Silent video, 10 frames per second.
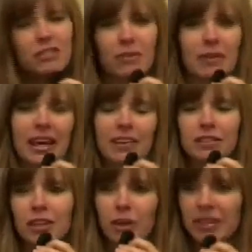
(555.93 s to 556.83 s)
You don't have
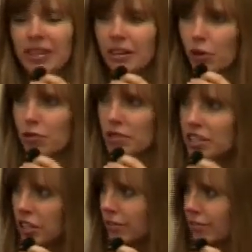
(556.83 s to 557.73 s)
to go in there in
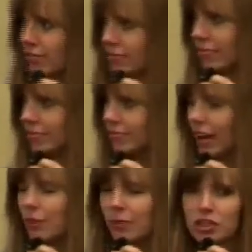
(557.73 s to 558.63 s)
rotation.
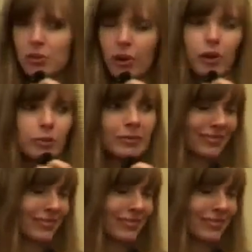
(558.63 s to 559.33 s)
I want you home.